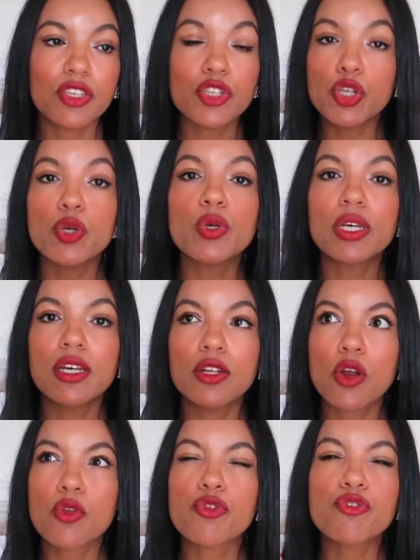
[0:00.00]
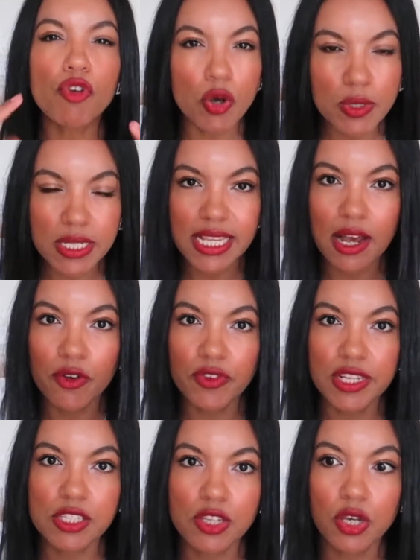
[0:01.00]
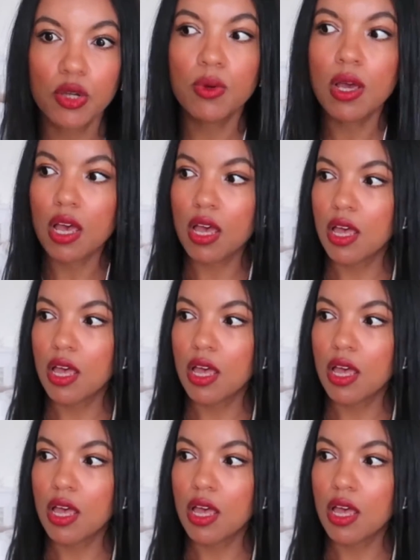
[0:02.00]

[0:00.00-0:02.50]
you can throw yourself into